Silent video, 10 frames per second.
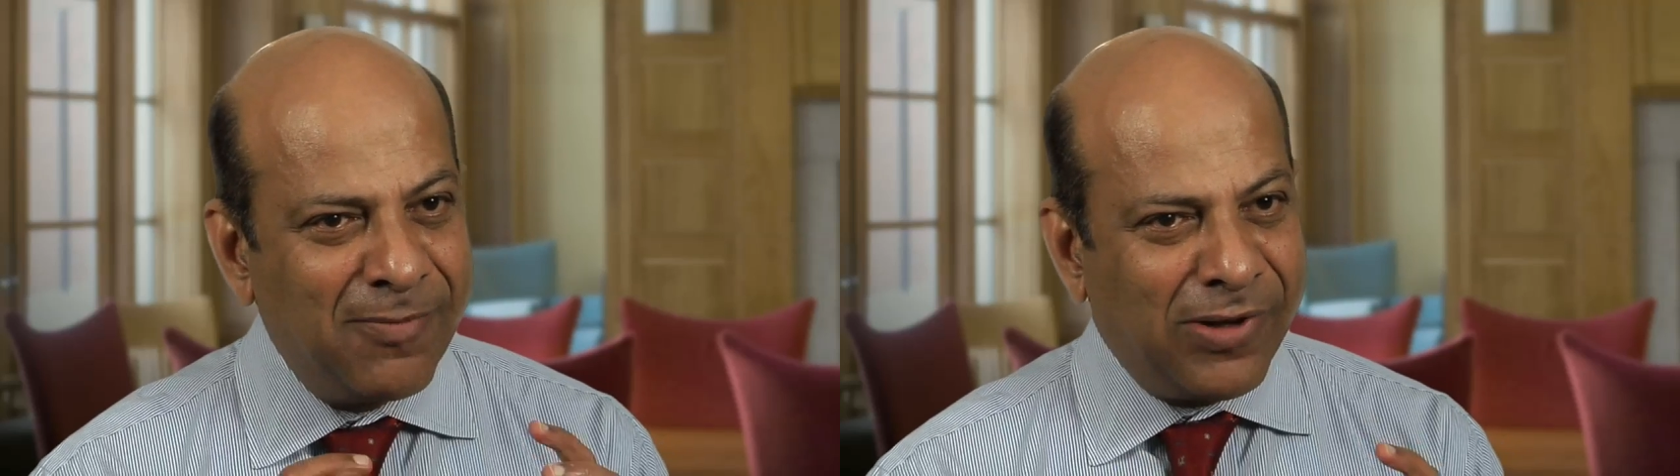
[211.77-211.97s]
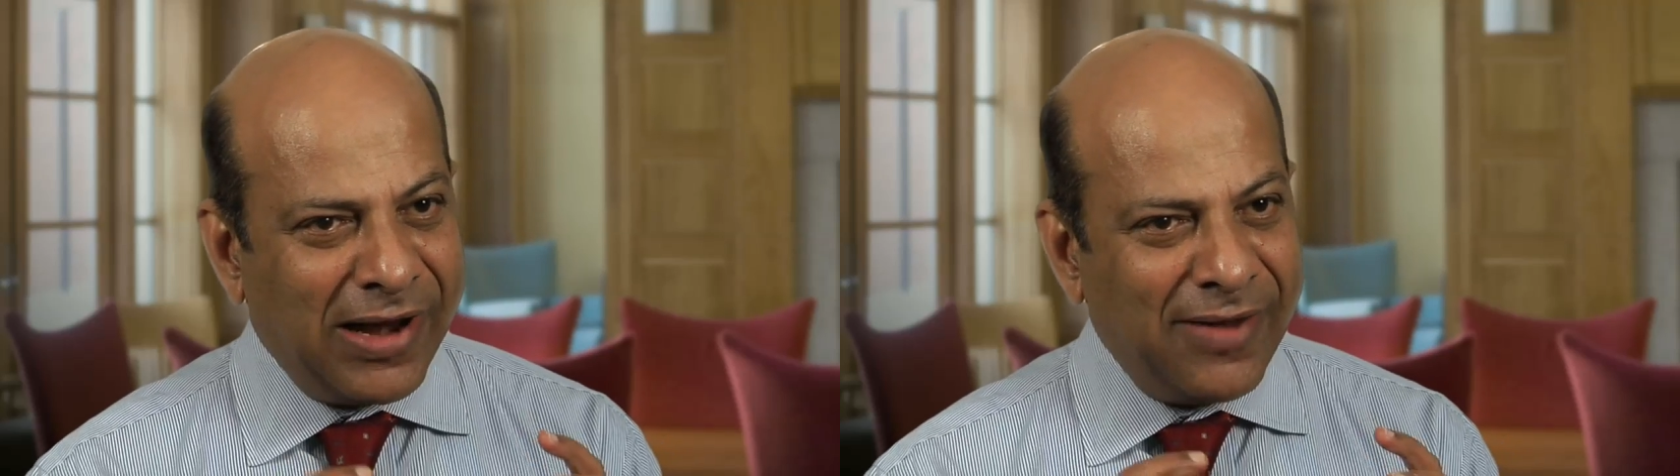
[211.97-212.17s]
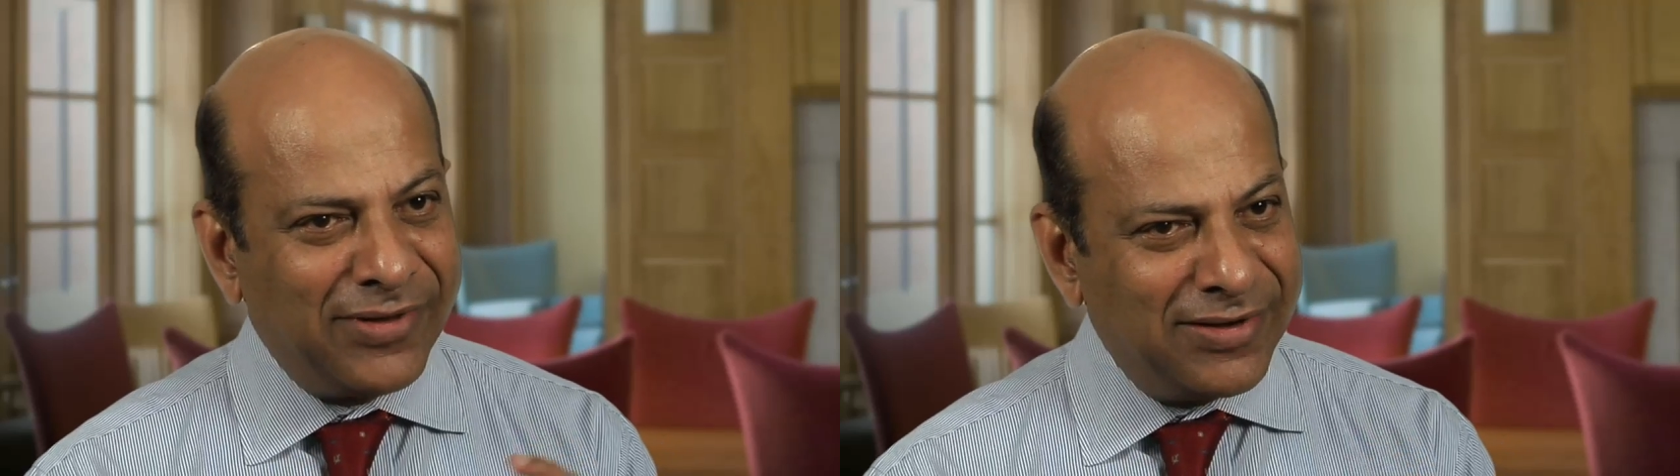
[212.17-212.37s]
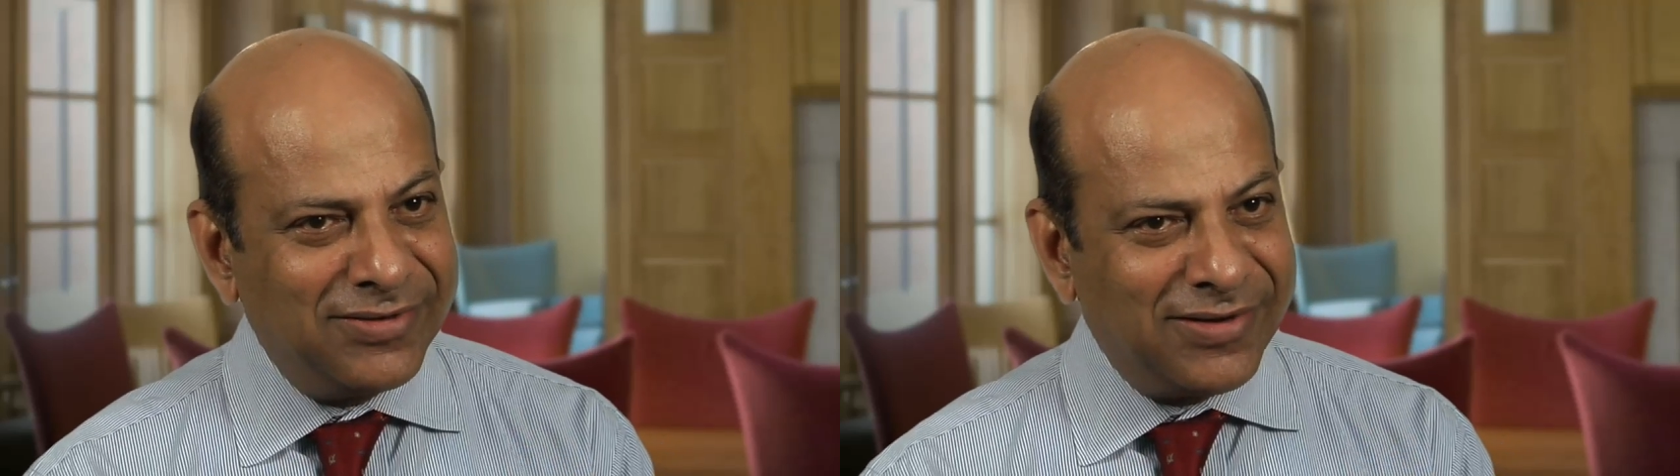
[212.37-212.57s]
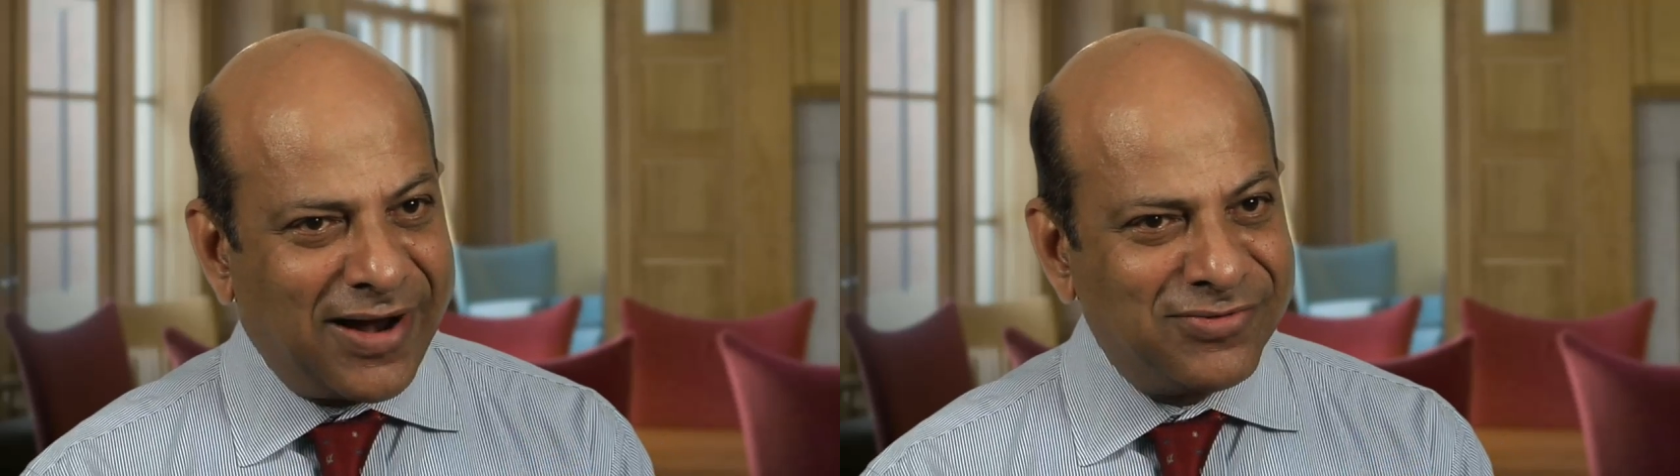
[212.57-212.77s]
perhaps I
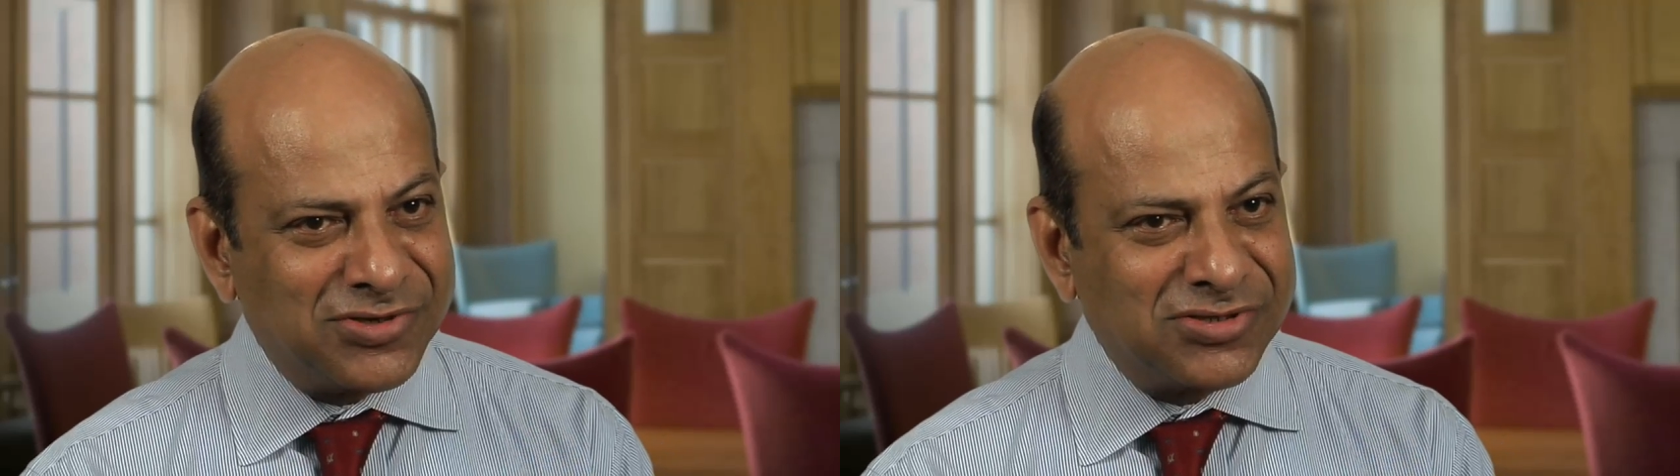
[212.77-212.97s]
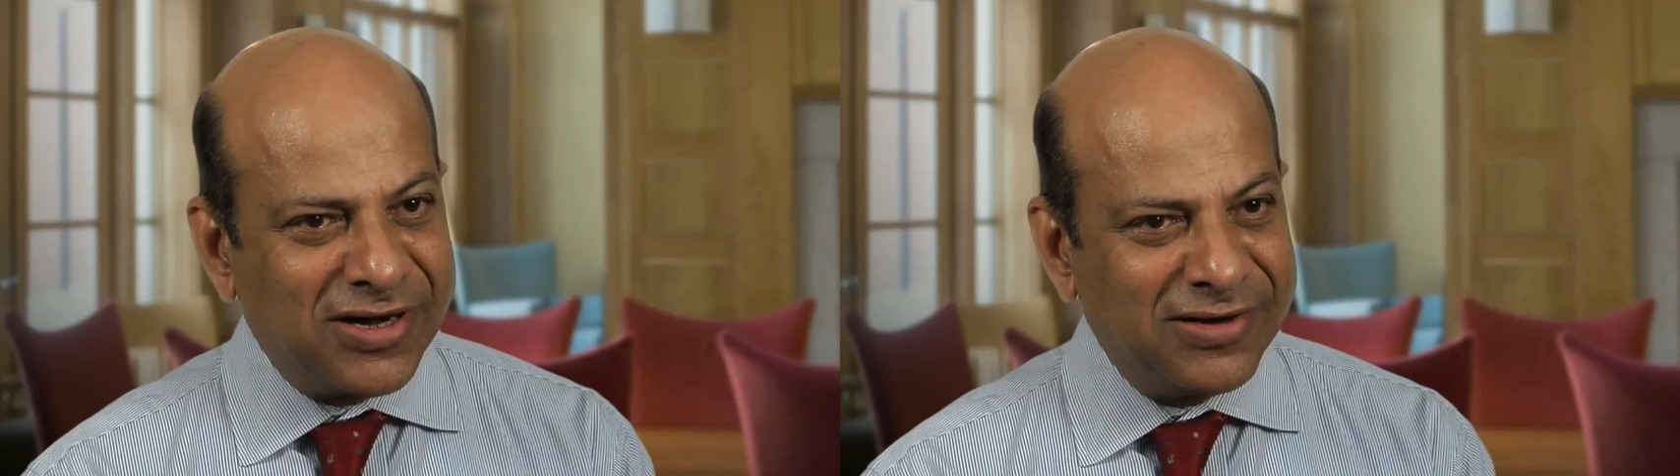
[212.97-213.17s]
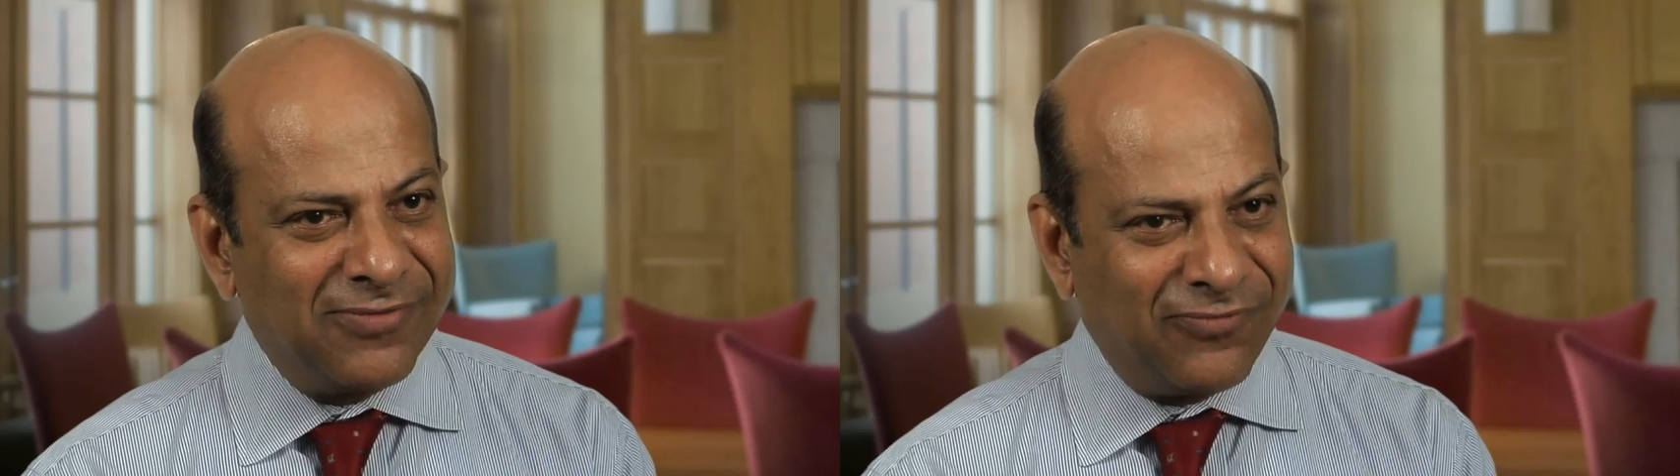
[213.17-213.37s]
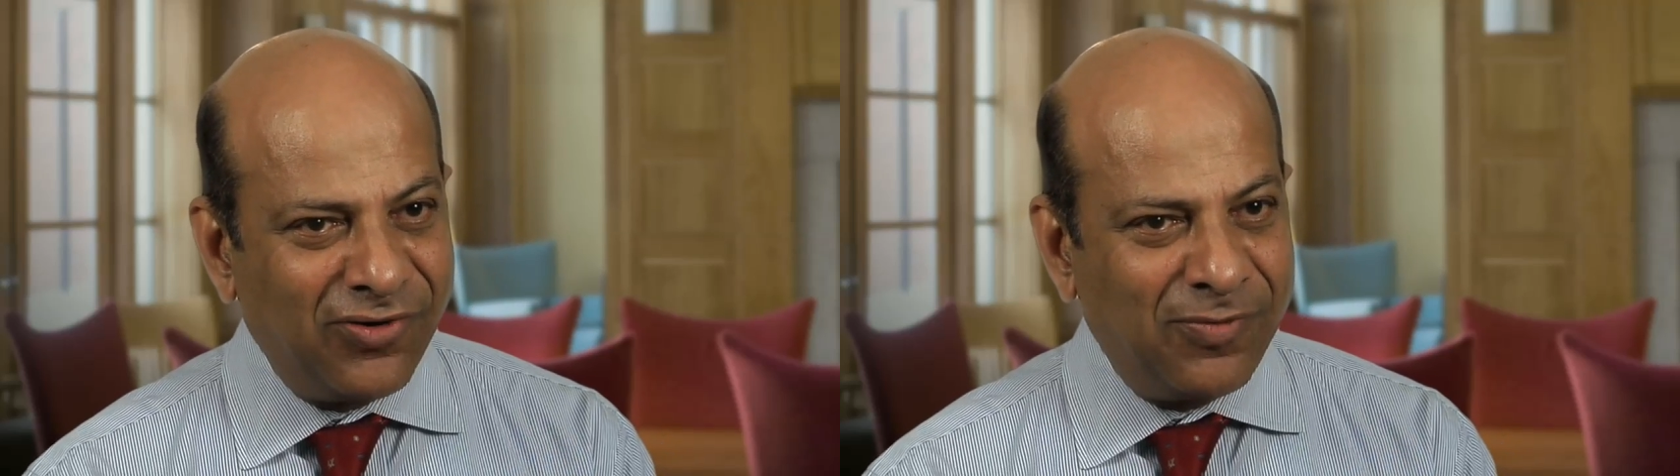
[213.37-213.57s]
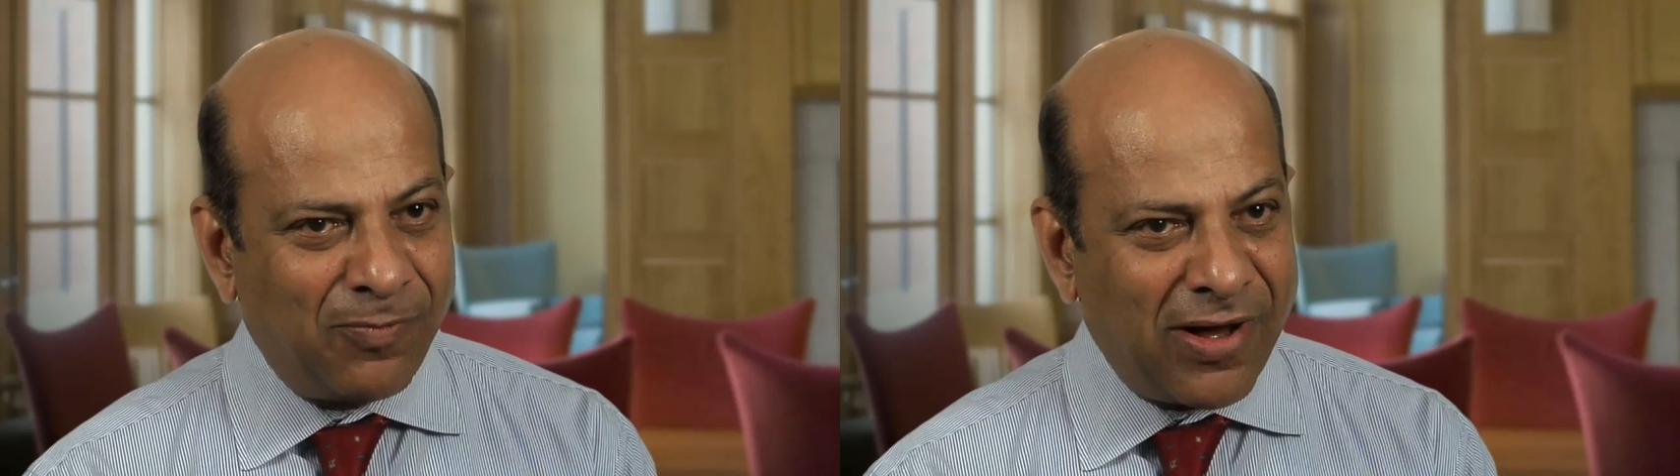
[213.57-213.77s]
didn't understand the
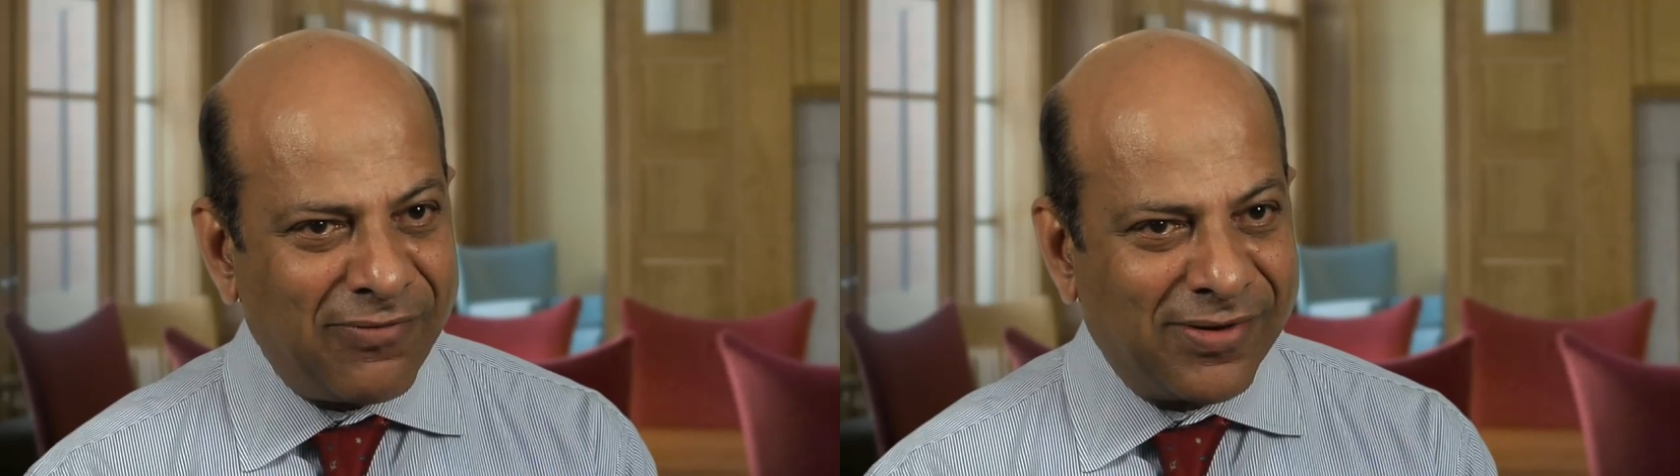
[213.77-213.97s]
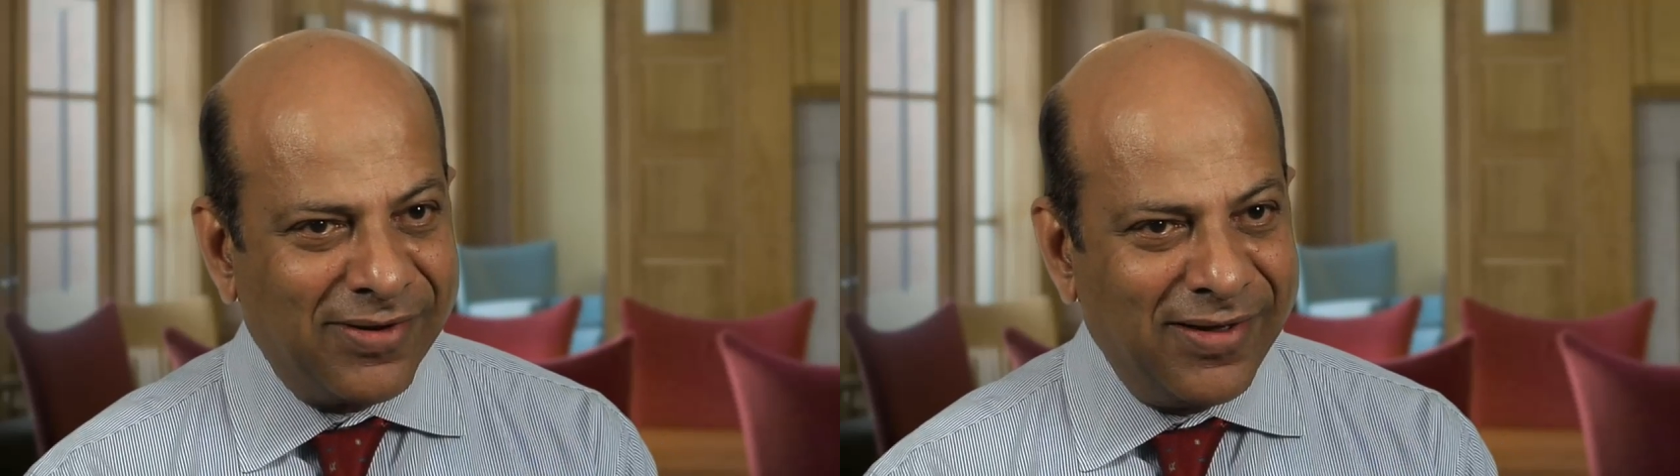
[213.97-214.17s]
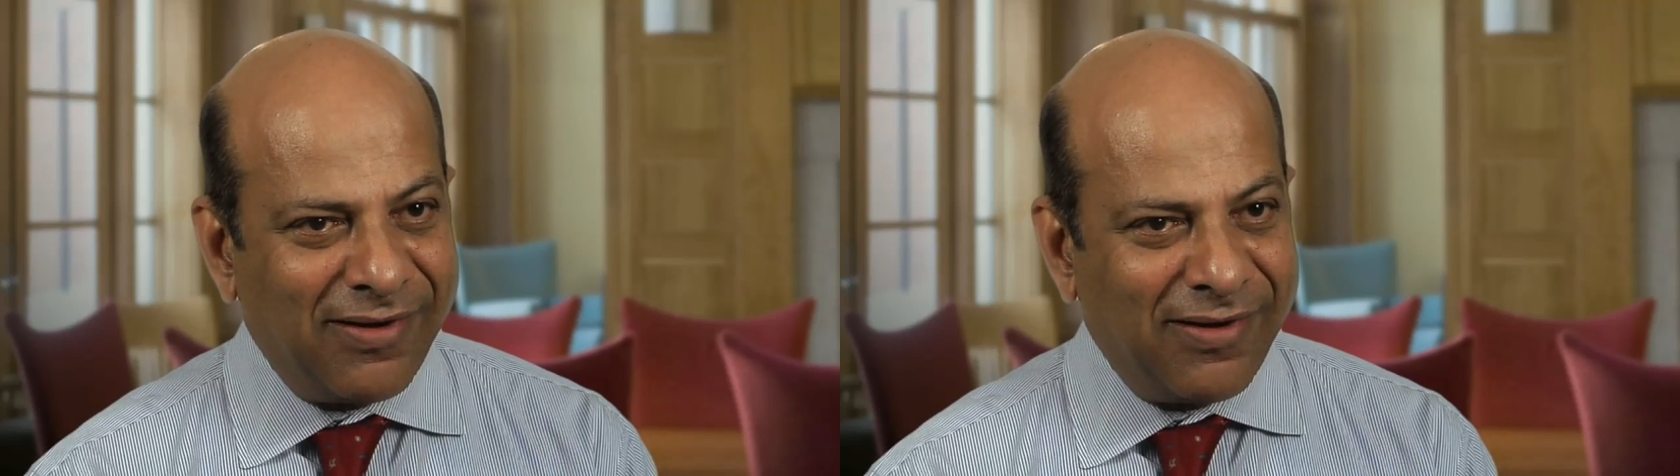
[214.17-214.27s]
full power